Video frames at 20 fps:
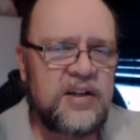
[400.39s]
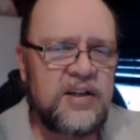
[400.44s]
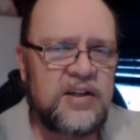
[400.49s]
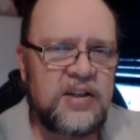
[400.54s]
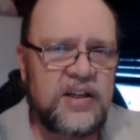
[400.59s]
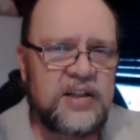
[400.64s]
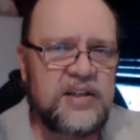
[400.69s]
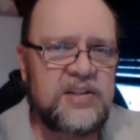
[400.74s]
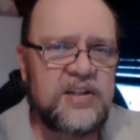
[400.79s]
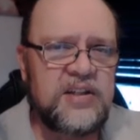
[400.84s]

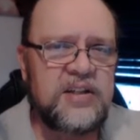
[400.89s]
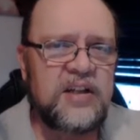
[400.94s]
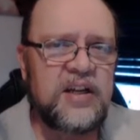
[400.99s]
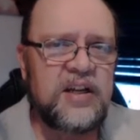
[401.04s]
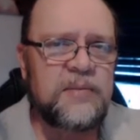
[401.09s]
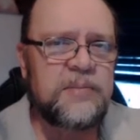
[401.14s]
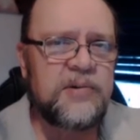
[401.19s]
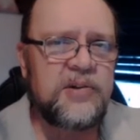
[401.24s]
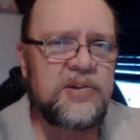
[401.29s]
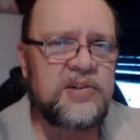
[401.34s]
cleansing
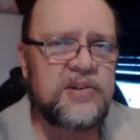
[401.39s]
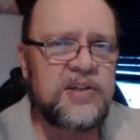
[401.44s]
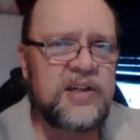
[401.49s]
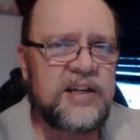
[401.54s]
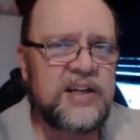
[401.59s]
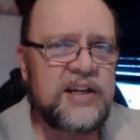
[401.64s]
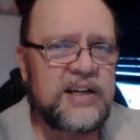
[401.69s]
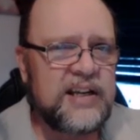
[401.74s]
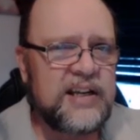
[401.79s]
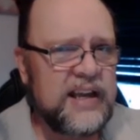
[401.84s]
lepers,
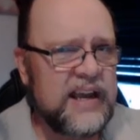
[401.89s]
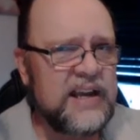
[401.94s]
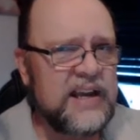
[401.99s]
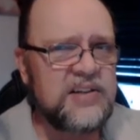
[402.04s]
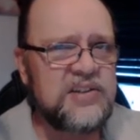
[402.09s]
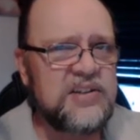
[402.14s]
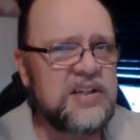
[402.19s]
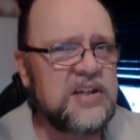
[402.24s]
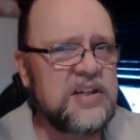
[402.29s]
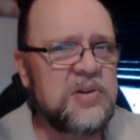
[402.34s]

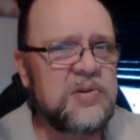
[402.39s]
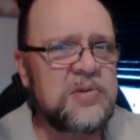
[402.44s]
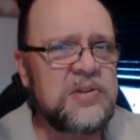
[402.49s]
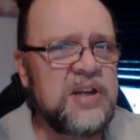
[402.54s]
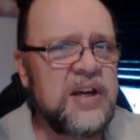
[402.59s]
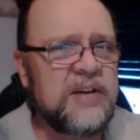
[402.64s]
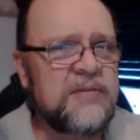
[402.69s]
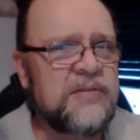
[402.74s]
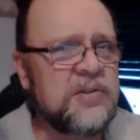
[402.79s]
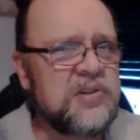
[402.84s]
casting out
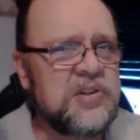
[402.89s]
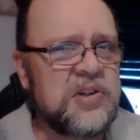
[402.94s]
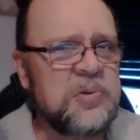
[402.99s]
devils,